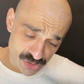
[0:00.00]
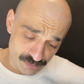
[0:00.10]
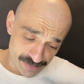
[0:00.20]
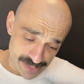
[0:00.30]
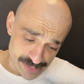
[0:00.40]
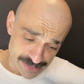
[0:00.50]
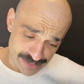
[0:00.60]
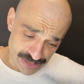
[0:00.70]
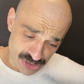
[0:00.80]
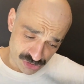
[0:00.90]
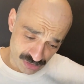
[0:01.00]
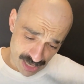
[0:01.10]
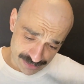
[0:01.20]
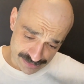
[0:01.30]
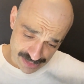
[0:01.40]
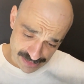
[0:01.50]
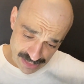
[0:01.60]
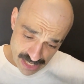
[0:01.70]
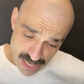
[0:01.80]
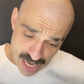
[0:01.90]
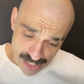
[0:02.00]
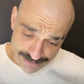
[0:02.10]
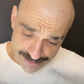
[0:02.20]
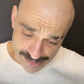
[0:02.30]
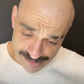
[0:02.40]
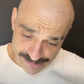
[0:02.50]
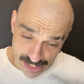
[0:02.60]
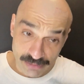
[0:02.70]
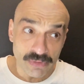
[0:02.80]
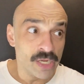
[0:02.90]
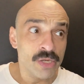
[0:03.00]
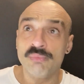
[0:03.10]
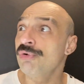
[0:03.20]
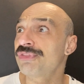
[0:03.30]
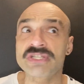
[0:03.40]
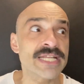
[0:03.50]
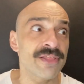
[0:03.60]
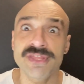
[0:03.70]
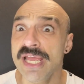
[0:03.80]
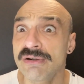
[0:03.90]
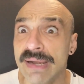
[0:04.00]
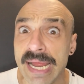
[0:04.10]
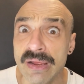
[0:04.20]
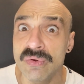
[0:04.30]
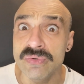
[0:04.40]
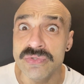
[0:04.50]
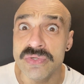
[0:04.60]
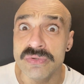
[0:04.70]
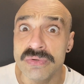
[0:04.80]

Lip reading: to be distracted at any time. Well, there's nothing around.